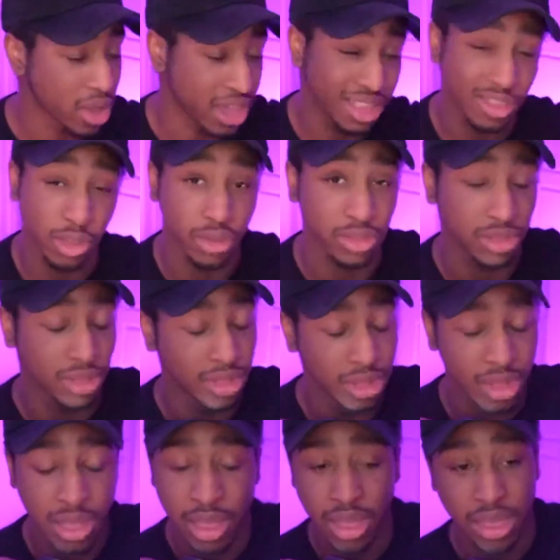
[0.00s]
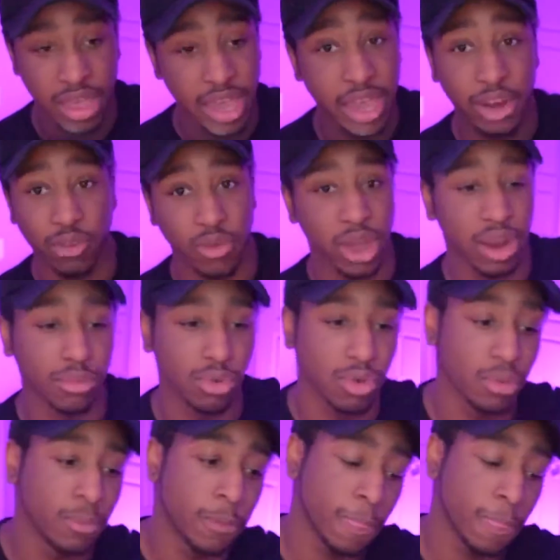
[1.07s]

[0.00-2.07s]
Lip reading: It looks incredible.